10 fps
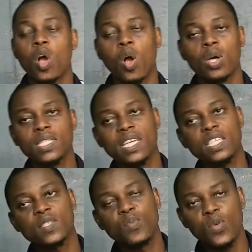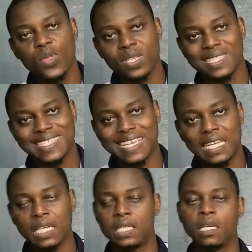cause a smooth
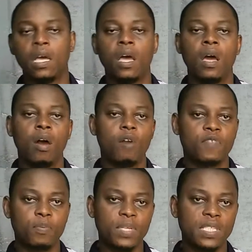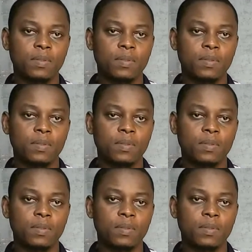sailing of the business.